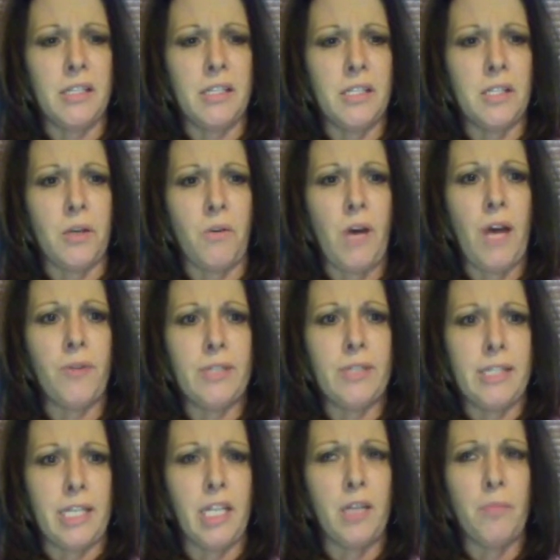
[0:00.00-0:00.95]
and so I
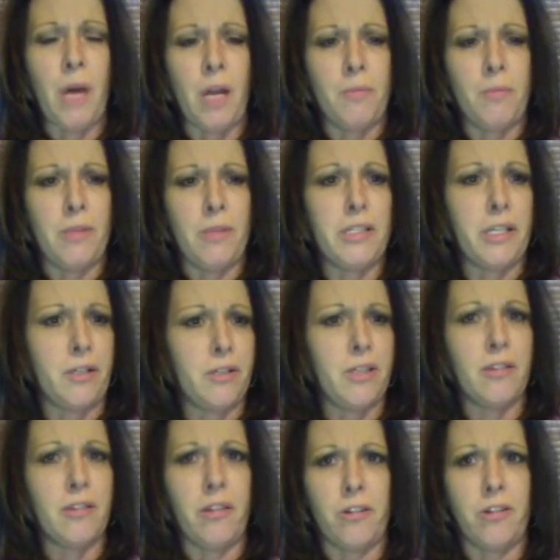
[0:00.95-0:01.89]
would sit at the bottom of the
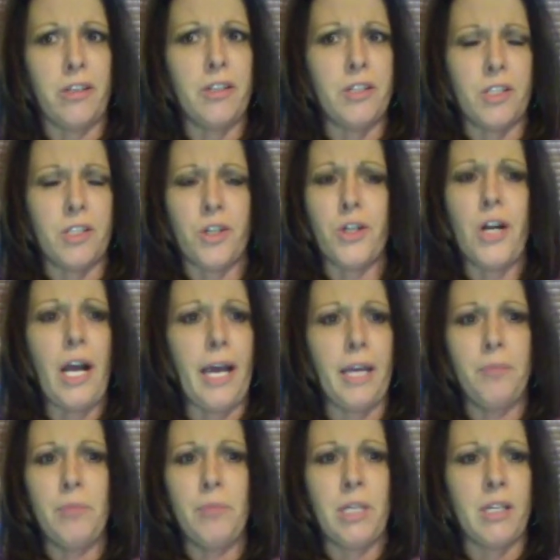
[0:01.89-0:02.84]
stairs and literally just
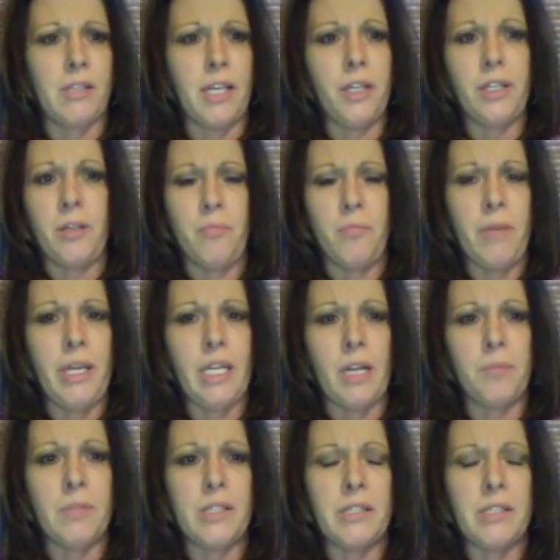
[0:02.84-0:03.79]
cry because I couldn't
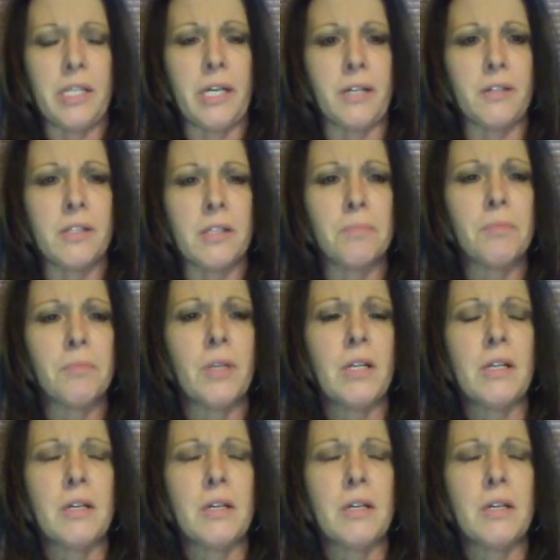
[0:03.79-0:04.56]
make it up the stairs.